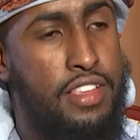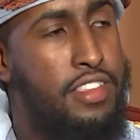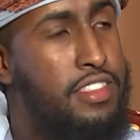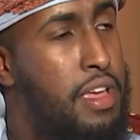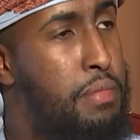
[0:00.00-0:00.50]

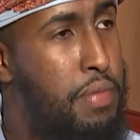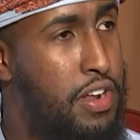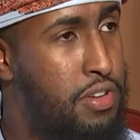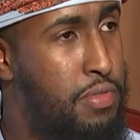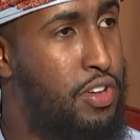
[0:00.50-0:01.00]
is the same
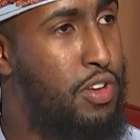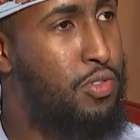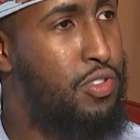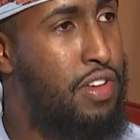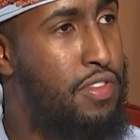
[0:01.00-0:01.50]
punishment you
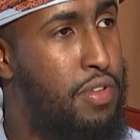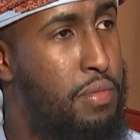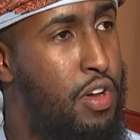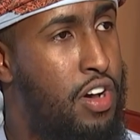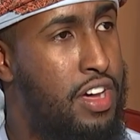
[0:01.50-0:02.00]
can also suffer
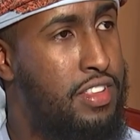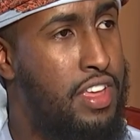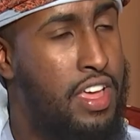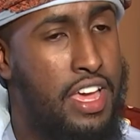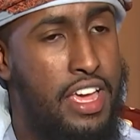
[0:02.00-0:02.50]
from your
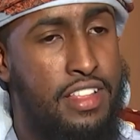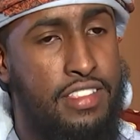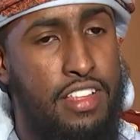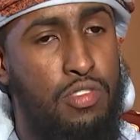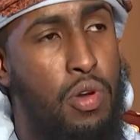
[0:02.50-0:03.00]
heart, in
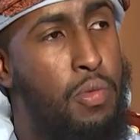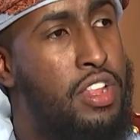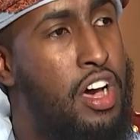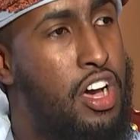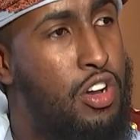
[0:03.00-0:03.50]
the sense where
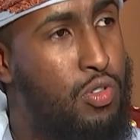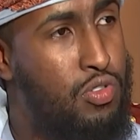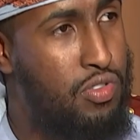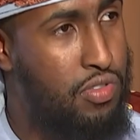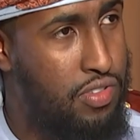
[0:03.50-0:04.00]
when the heart
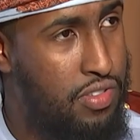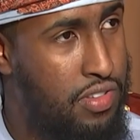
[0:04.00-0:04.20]
goes